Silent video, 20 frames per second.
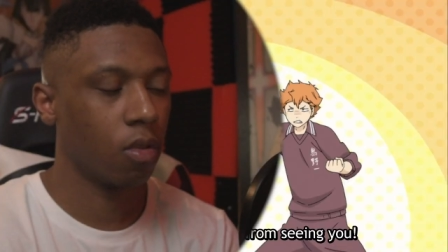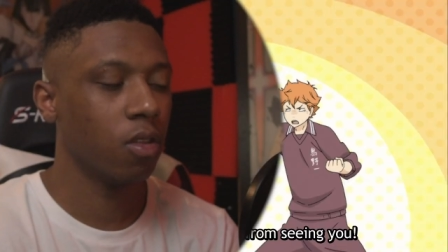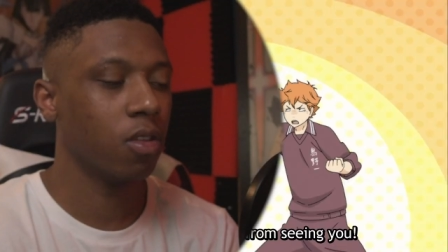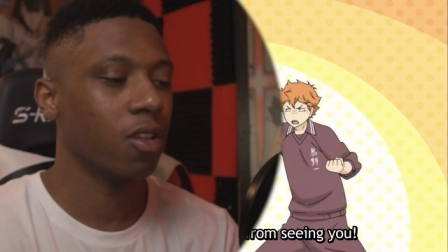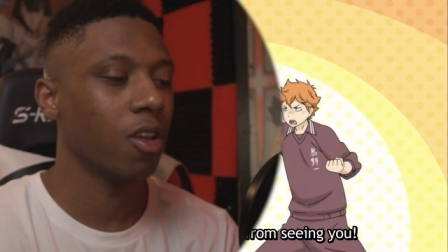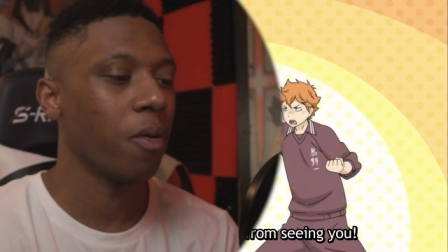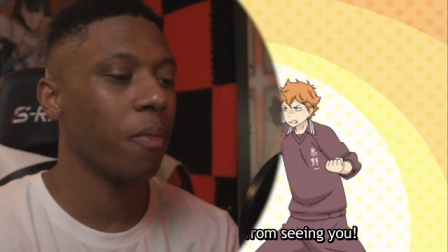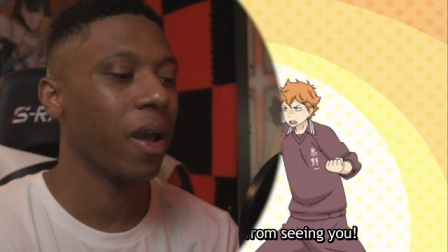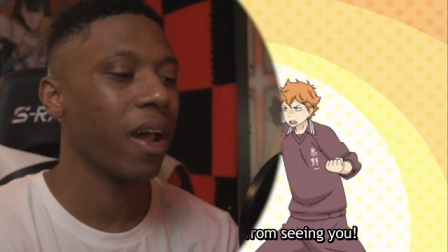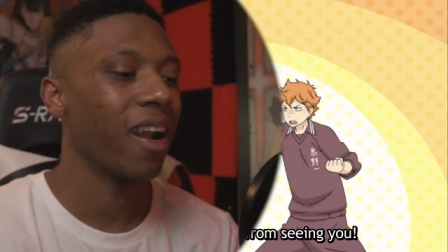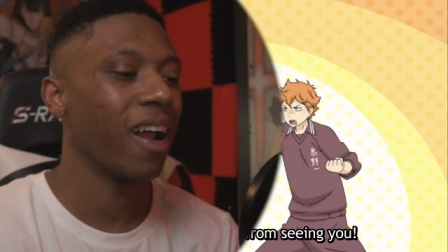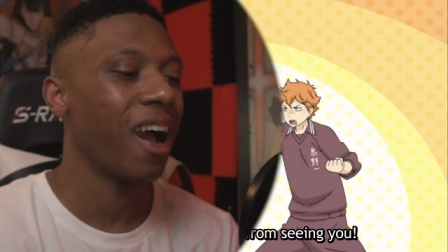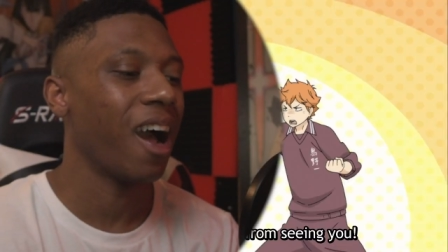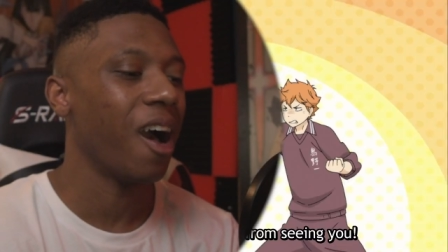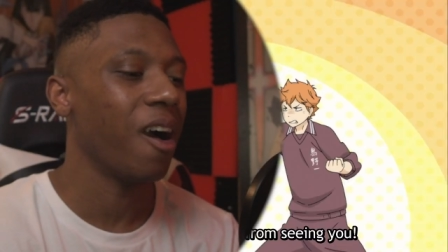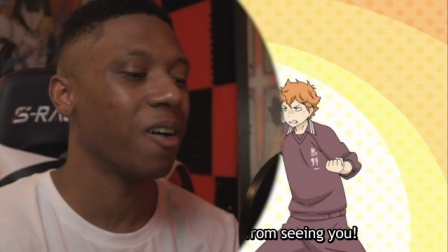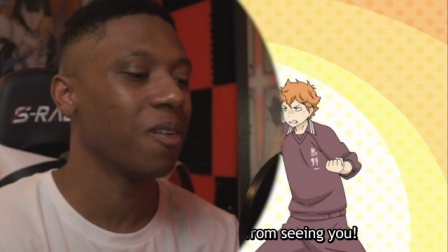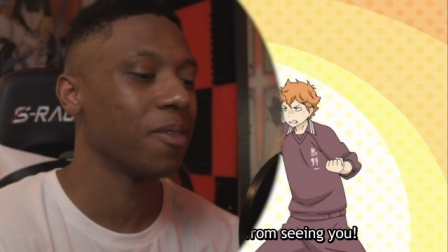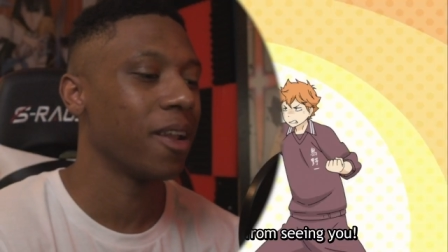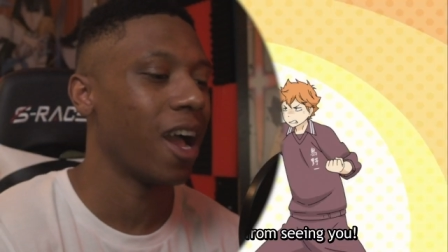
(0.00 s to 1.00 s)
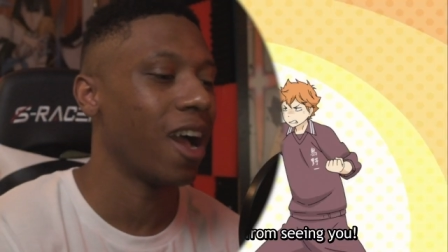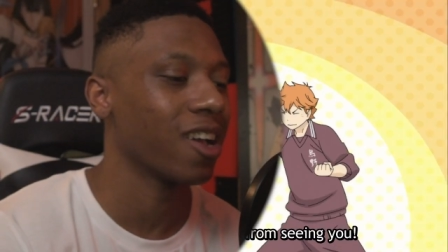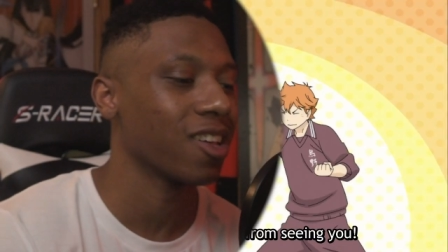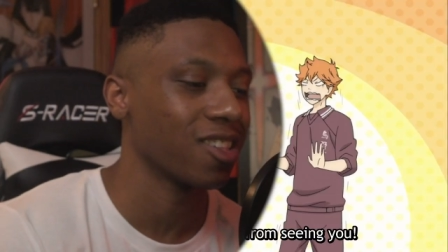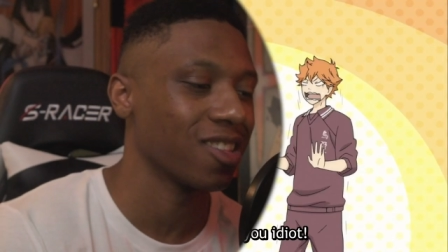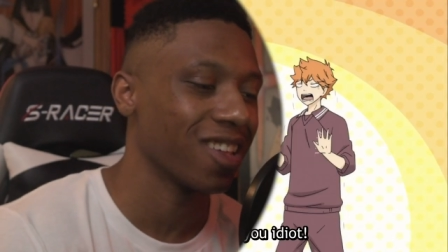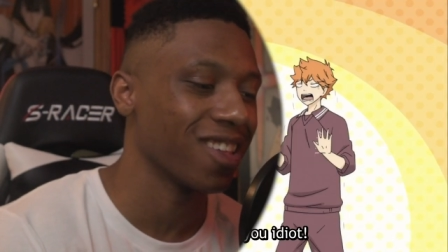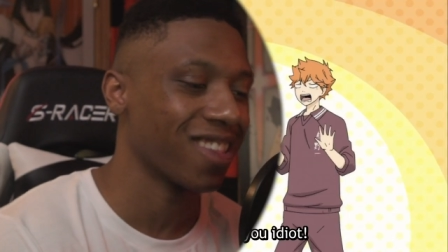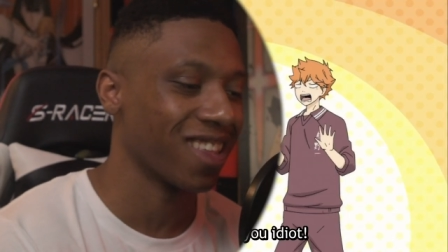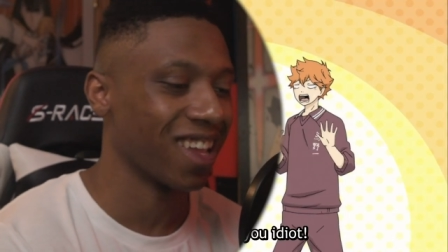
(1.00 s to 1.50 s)
No matter how
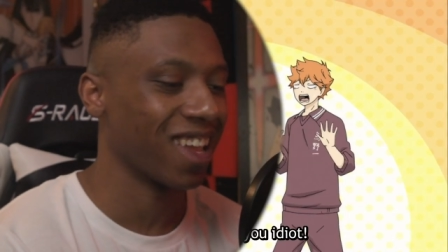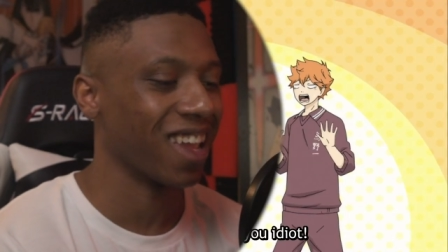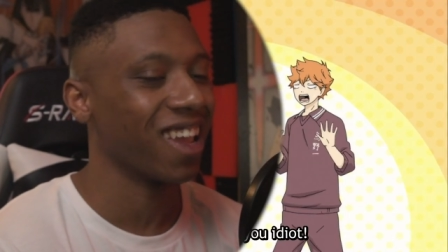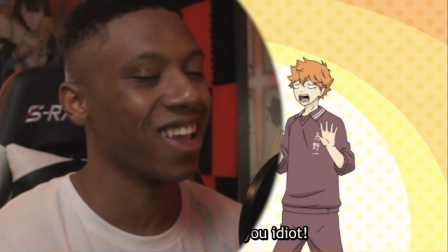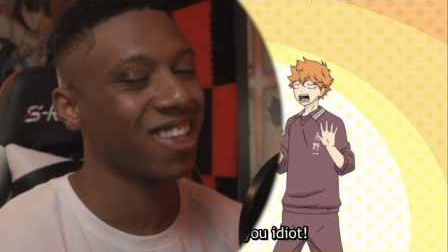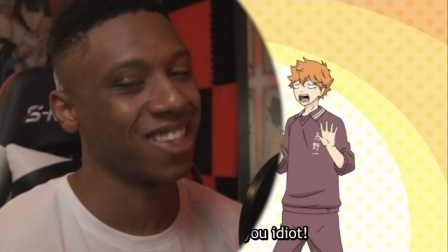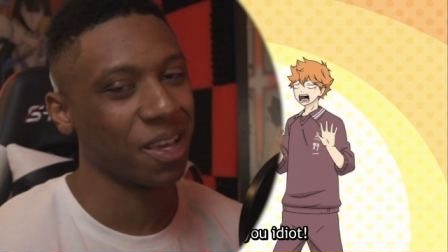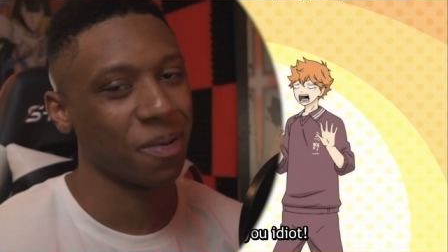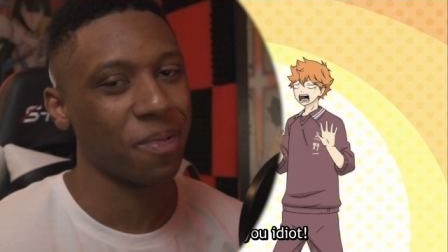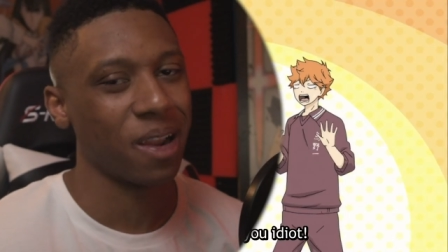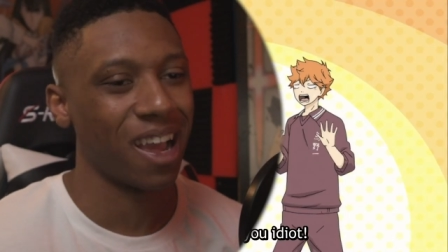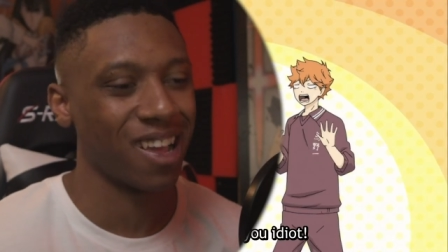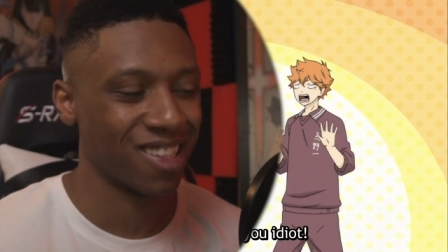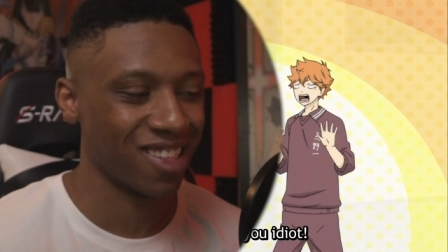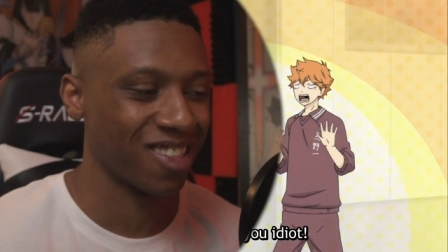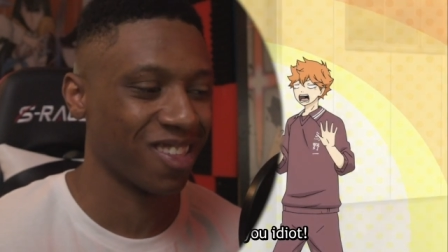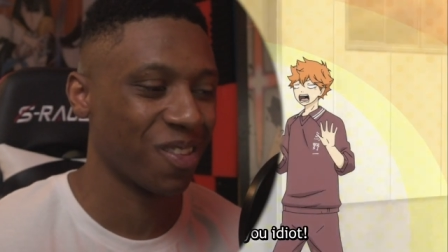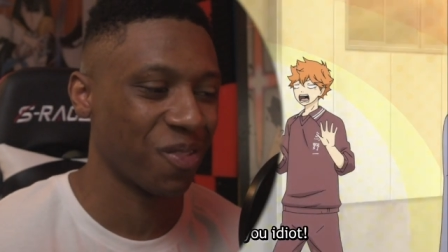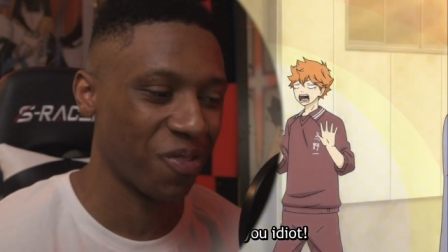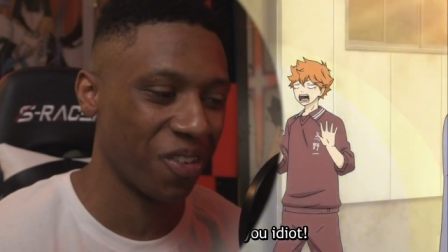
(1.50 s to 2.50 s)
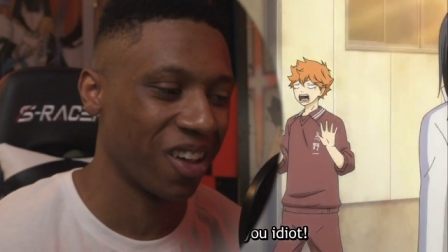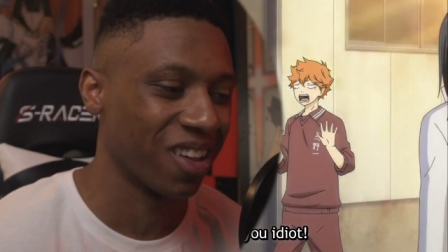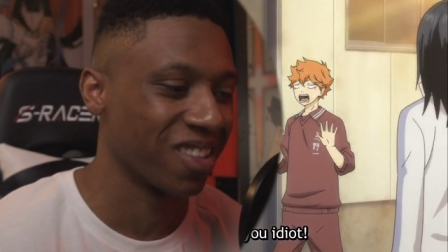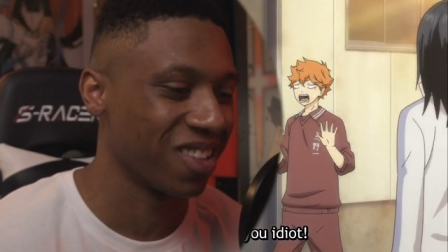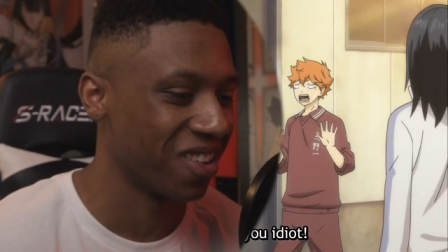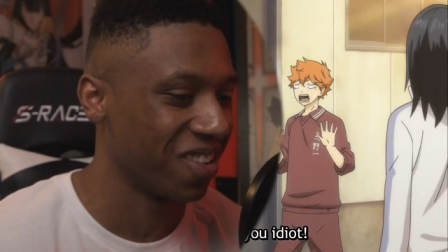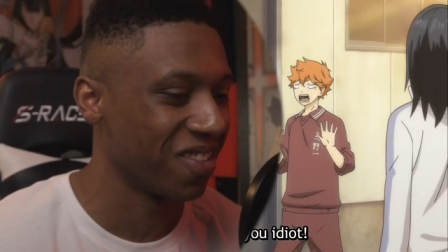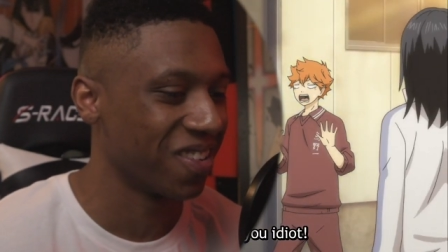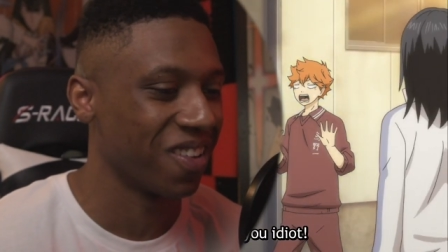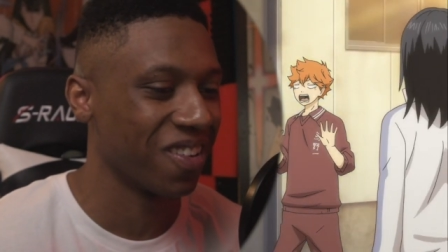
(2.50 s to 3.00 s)
obnoxious, this nigga is obnoxious as fuck,
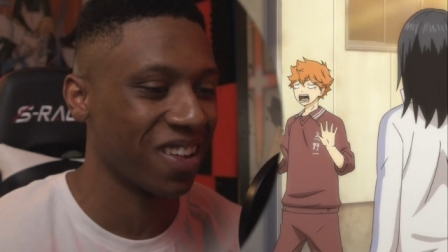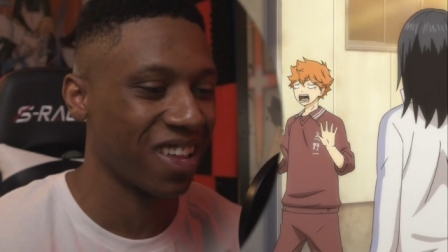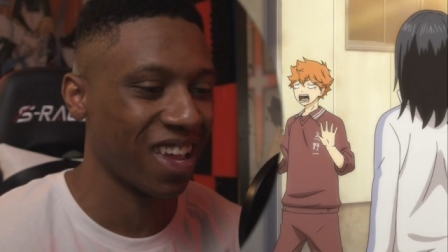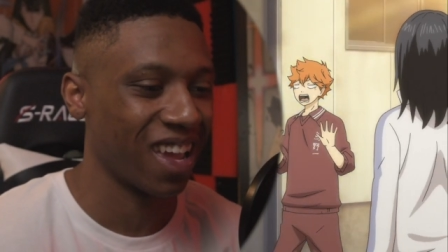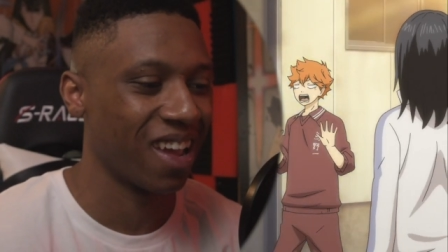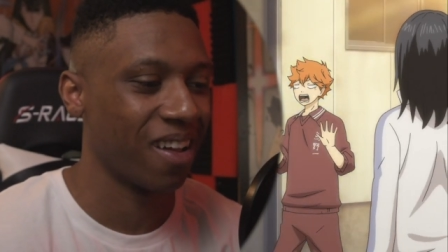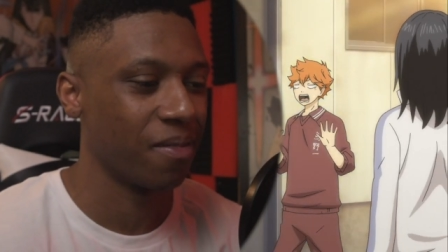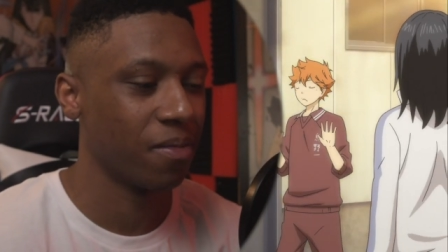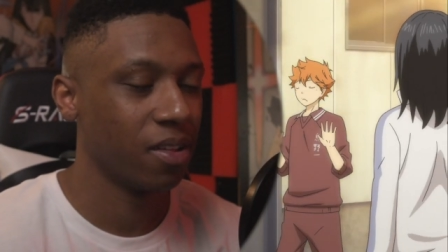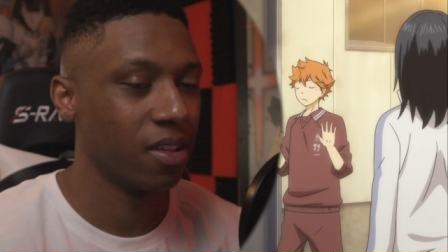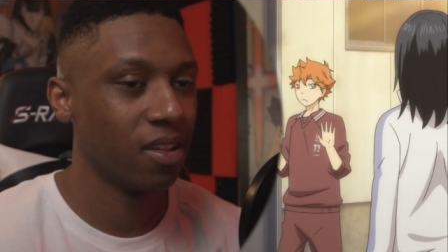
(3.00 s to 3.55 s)
though. No cap.